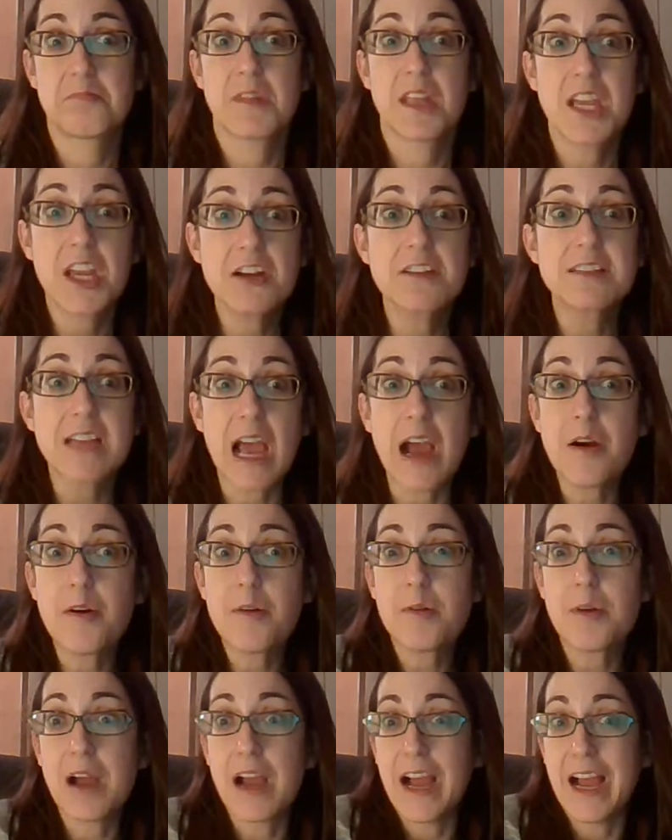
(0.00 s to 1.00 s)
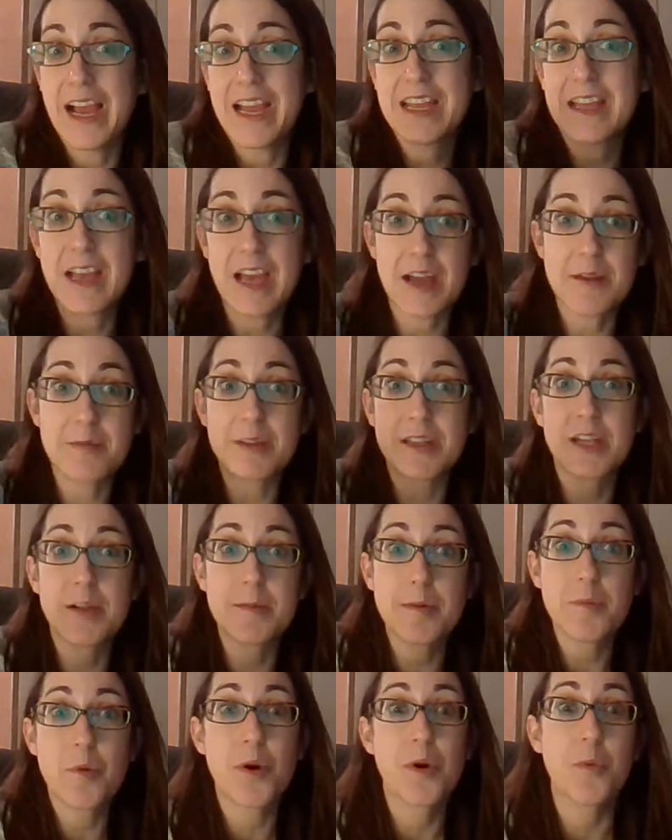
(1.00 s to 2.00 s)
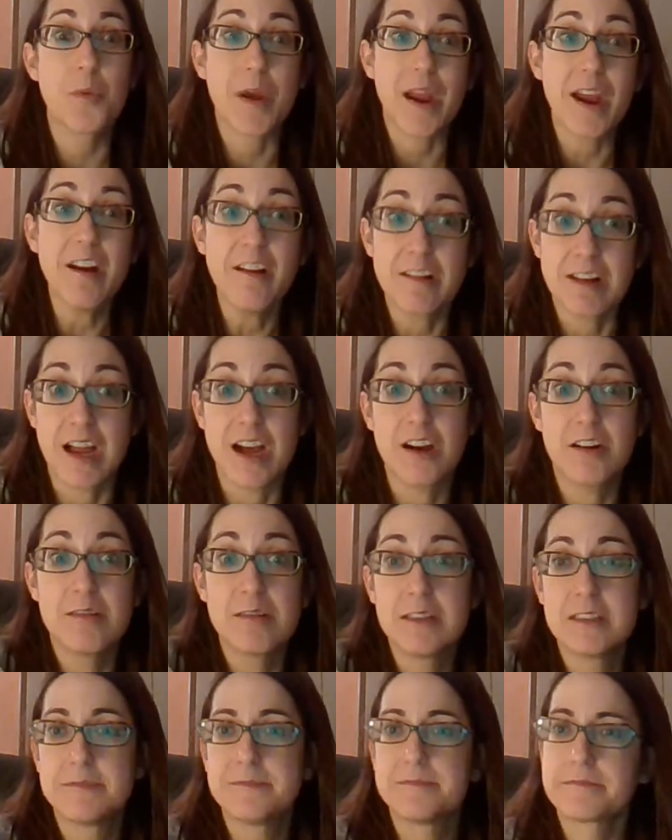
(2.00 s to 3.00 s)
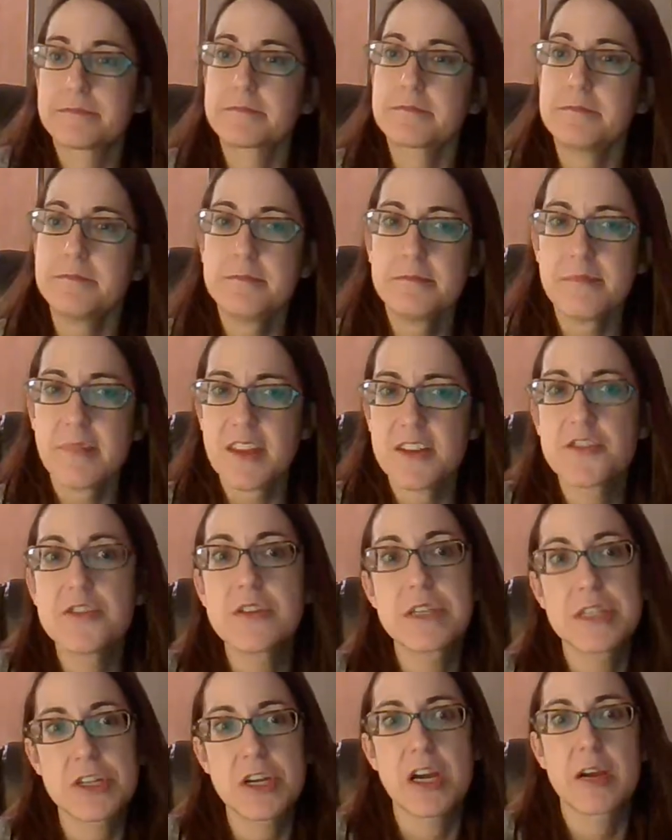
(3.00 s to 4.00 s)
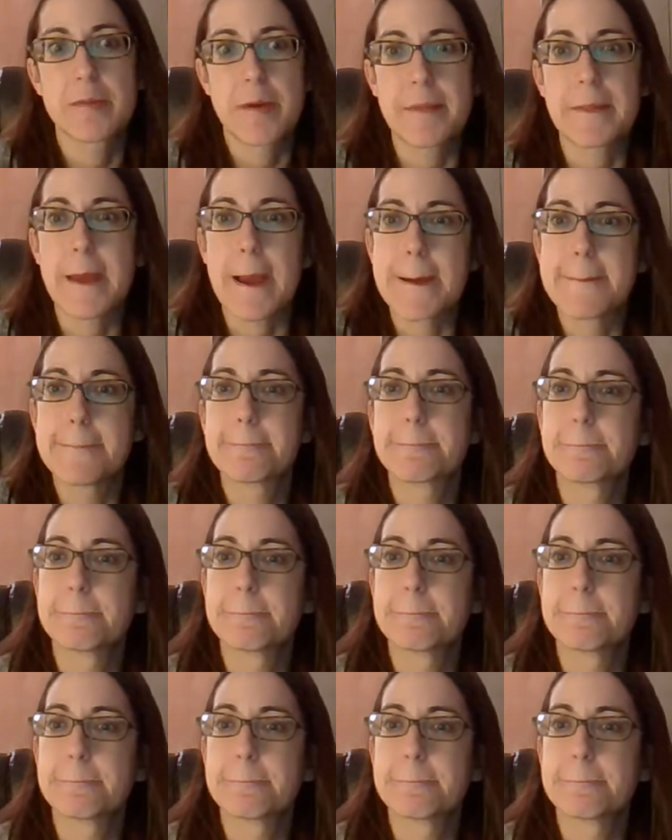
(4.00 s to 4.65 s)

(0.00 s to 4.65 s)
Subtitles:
Here's how I'm a little bit more aware now. So you can talk about that.